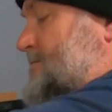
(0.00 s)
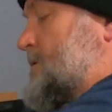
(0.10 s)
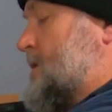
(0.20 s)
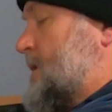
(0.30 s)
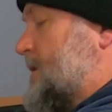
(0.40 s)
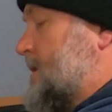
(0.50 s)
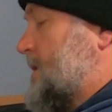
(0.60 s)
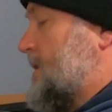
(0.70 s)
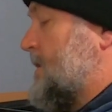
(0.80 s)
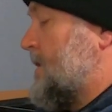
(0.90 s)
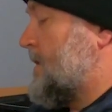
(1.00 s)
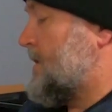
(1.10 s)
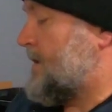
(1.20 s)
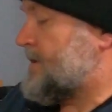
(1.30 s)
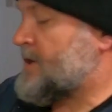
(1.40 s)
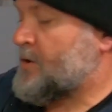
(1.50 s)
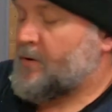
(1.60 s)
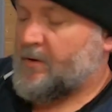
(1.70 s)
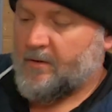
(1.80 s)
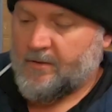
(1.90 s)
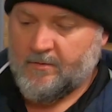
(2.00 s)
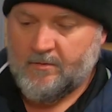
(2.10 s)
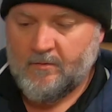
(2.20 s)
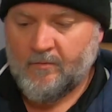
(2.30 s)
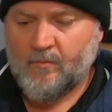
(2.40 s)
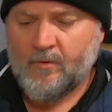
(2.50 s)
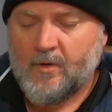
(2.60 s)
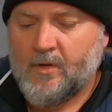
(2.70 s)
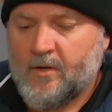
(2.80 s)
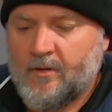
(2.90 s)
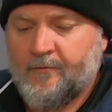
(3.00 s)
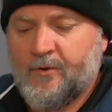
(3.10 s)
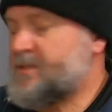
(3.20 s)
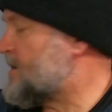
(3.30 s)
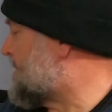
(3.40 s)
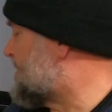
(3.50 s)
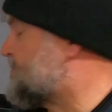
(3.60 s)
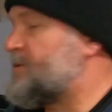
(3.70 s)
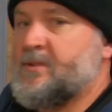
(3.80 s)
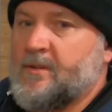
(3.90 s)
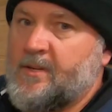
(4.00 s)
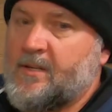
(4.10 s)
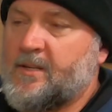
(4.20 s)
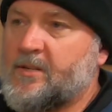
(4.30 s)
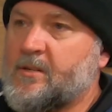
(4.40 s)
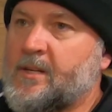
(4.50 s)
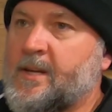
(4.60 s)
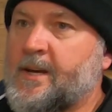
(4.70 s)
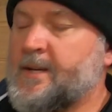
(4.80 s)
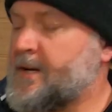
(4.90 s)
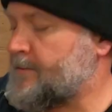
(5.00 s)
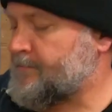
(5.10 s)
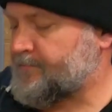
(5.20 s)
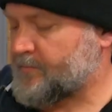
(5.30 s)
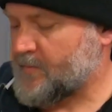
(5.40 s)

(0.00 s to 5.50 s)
all right. So the first thing about this beer is I think it's actually a